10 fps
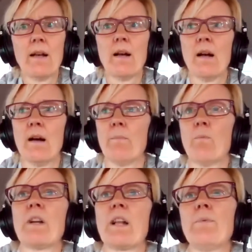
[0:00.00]

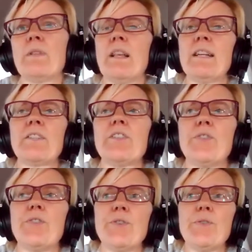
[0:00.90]
what I would like to
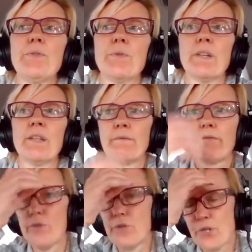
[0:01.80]
do in
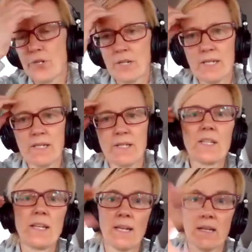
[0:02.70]
future
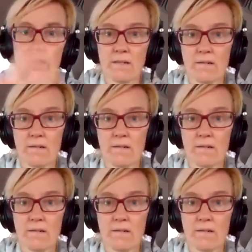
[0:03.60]
is get